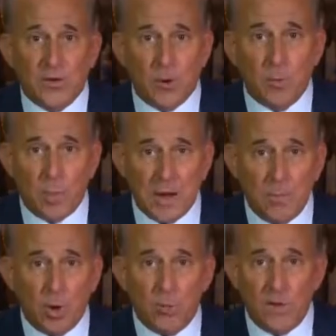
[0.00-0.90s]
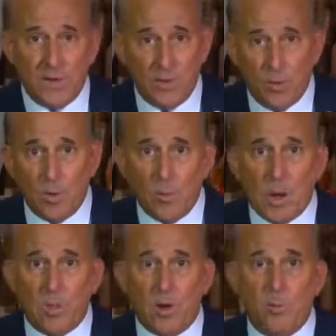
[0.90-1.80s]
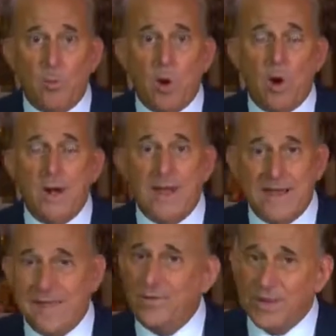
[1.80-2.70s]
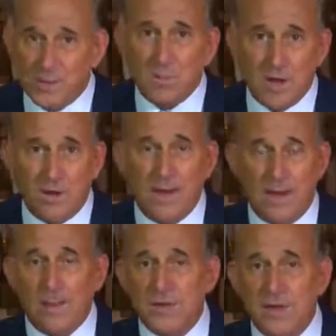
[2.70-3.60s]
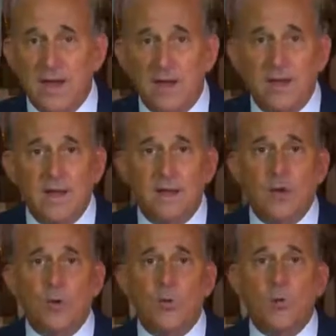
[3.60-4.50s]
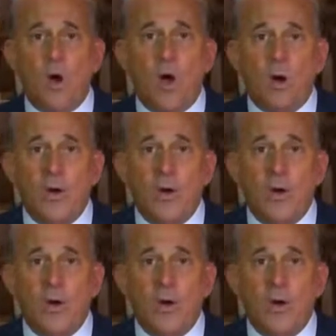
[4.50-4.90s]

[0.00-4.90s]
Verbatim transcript: there are people within the Republican Party in this building I'm standing in who are